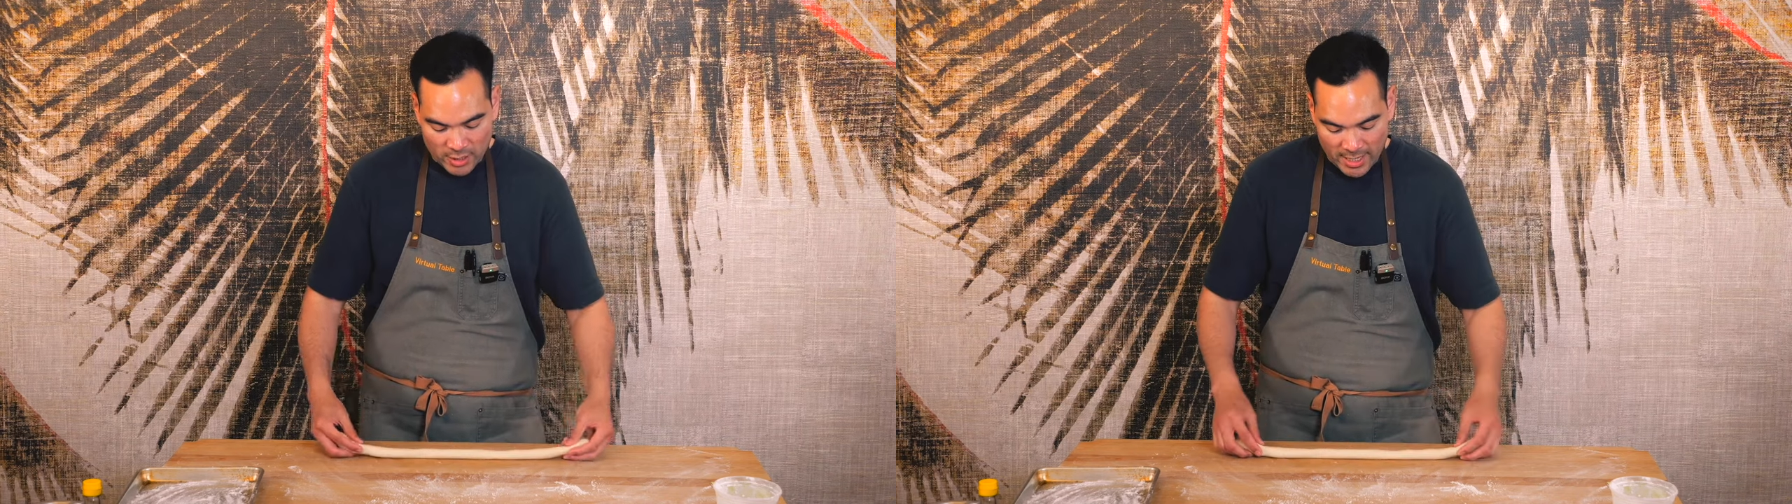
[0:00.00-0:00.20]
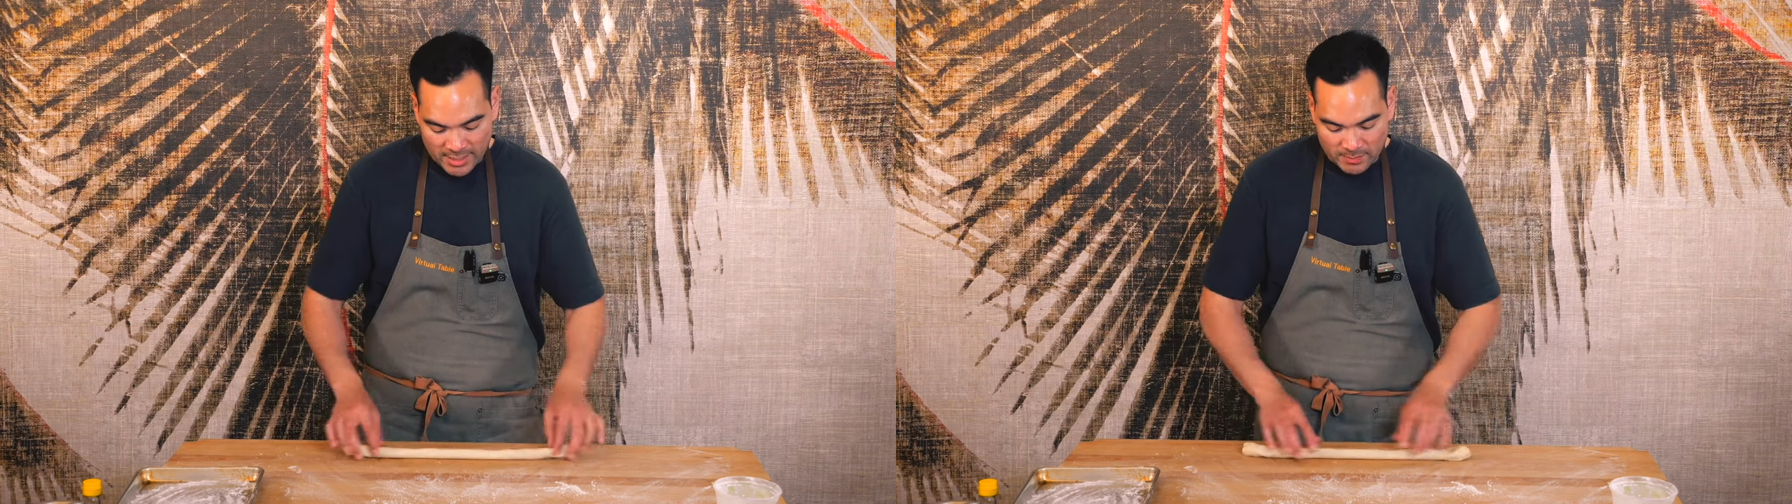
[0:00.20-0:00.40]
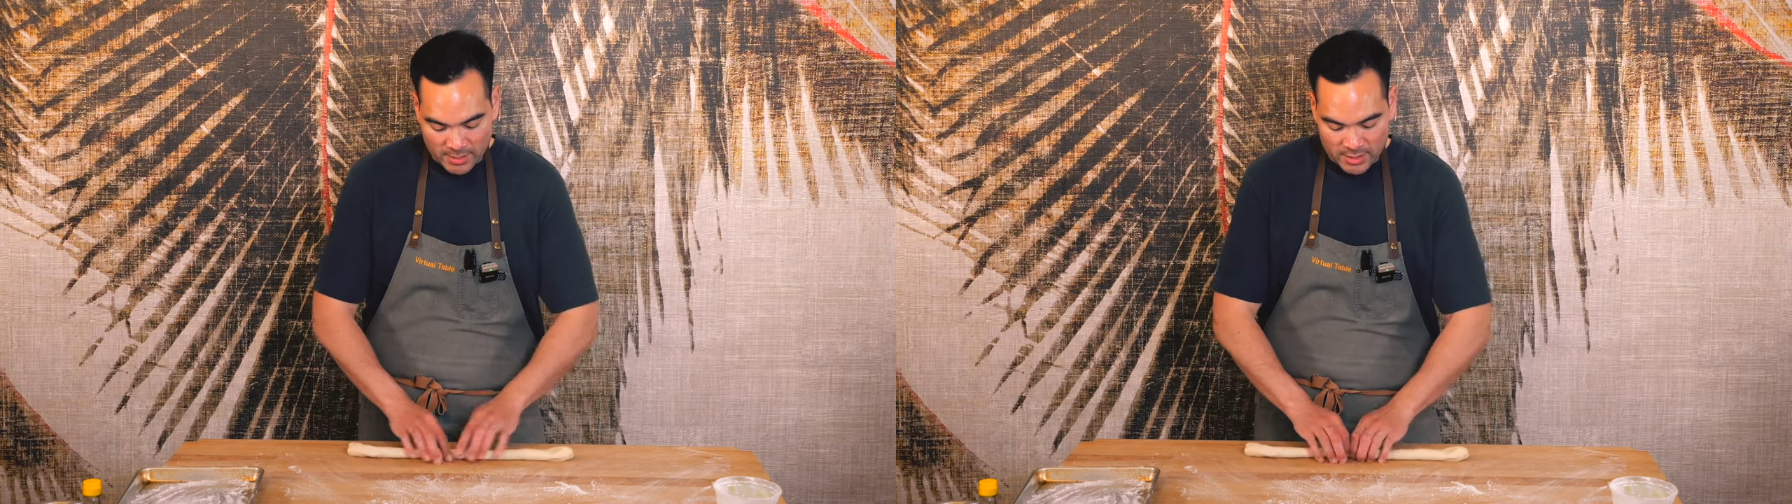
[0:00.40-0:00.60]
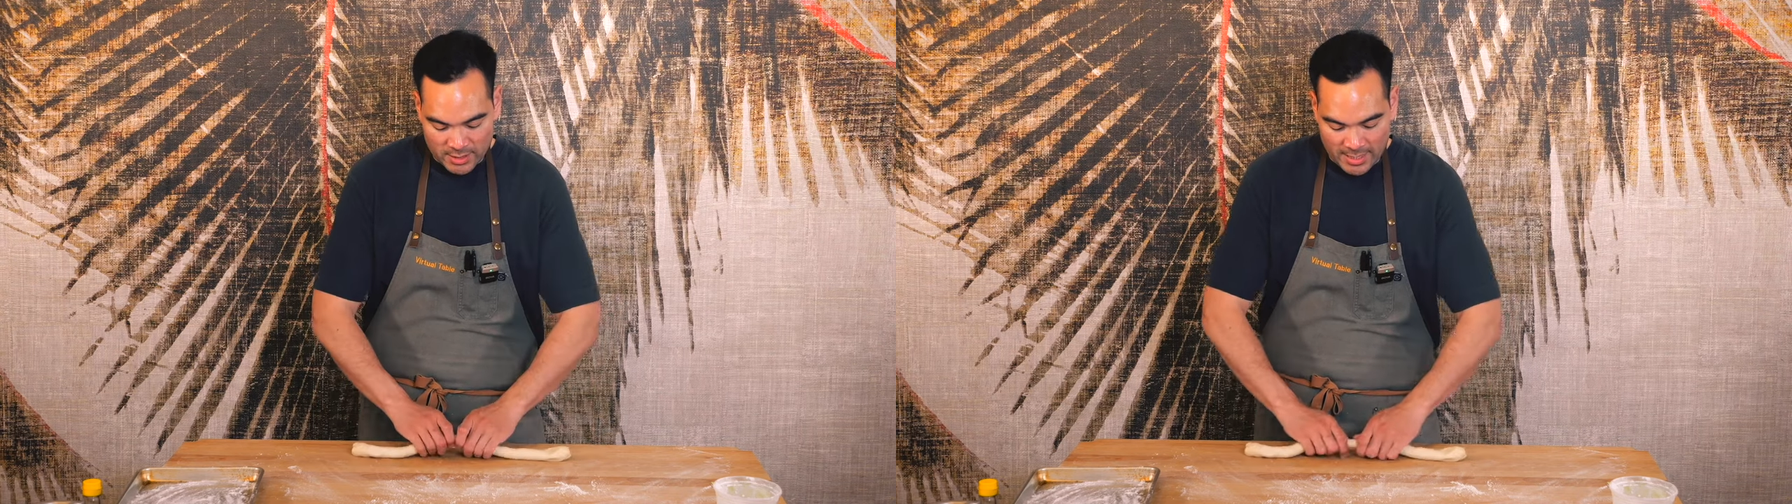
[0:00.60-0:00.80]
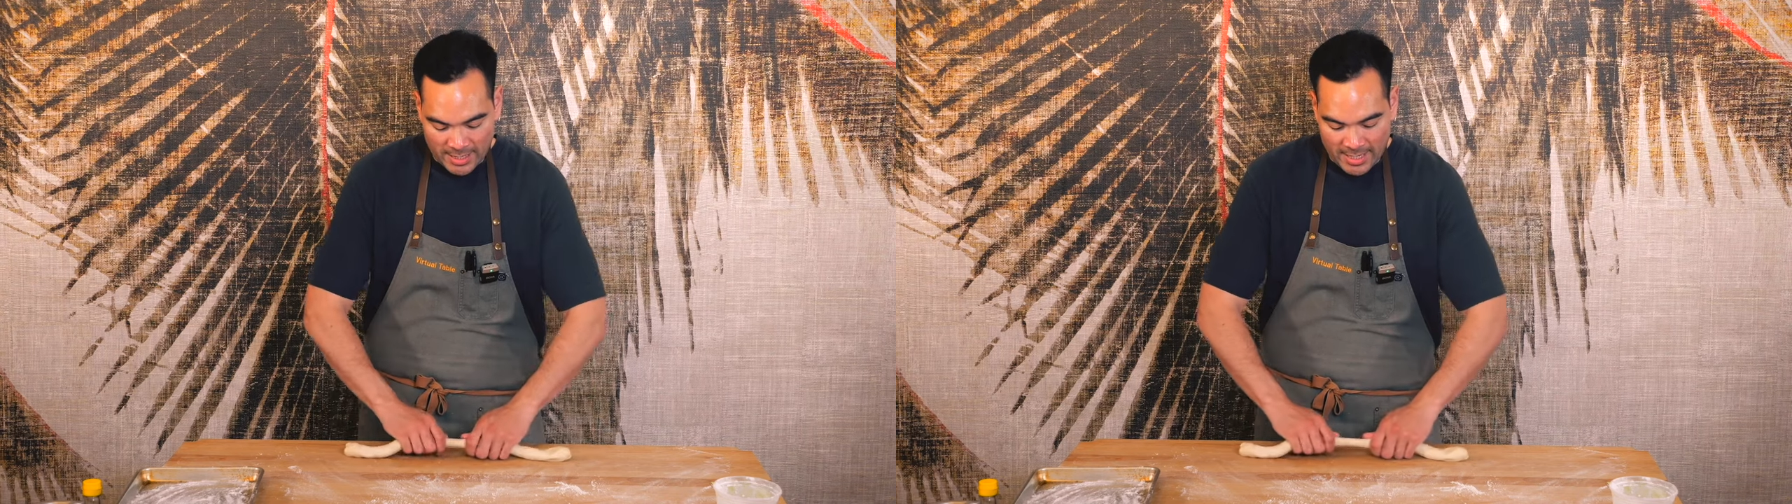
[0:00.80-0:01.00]
it as much
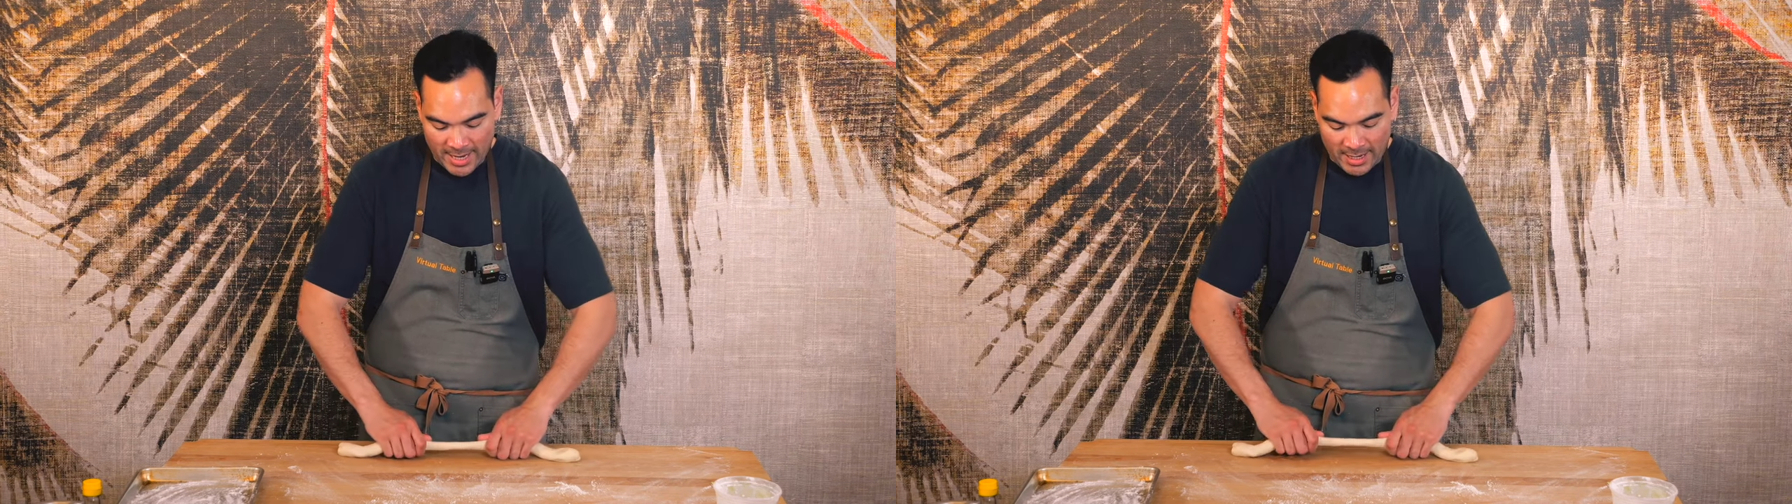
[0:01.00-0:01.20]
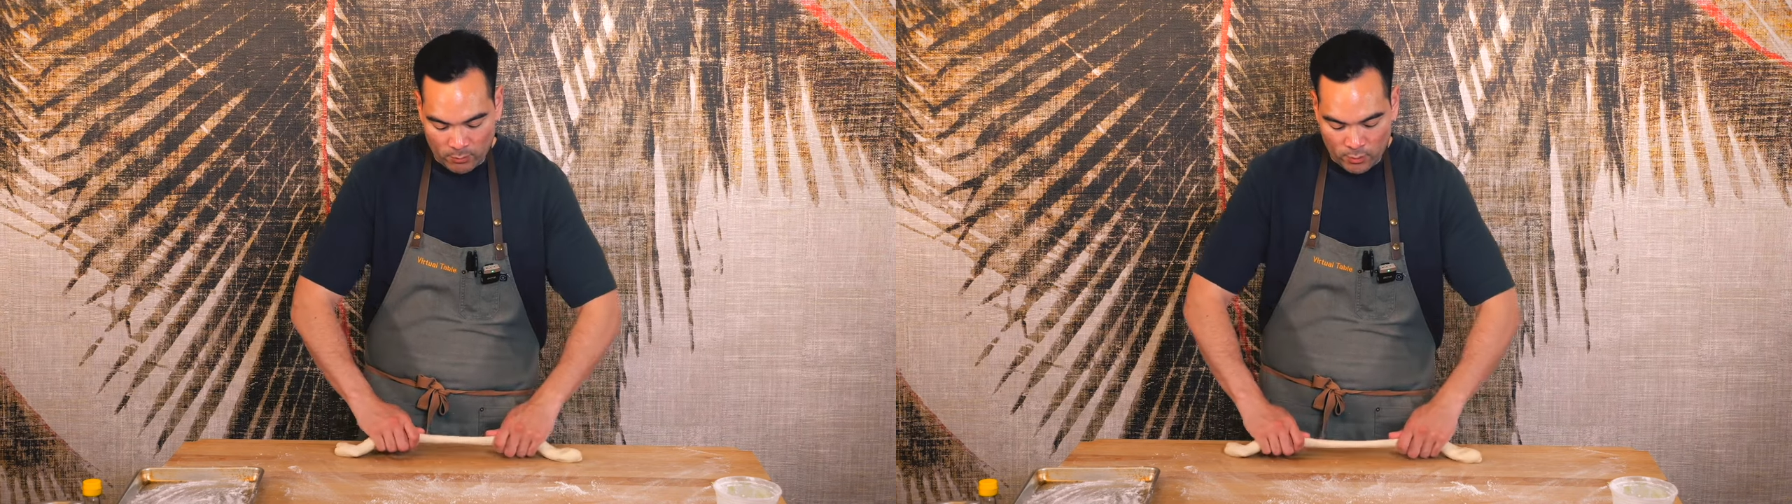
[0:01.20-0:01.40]
as I can,